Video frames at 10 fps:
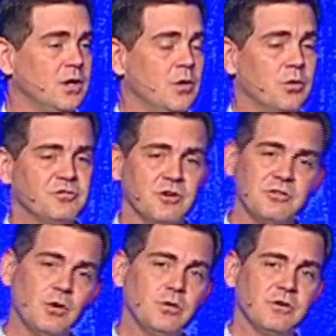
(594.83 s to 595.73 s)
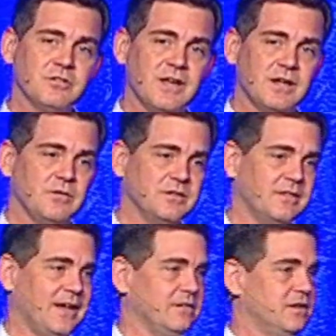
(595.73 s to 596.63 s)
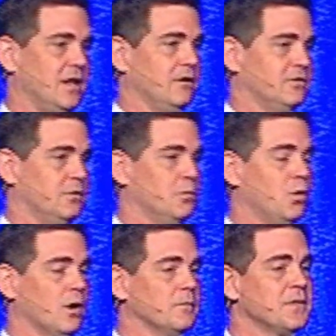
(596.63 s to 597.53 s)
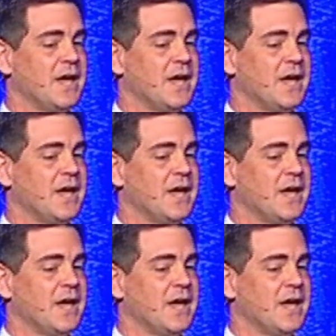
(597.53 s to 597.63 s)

which are donors that give us $1,000 or more.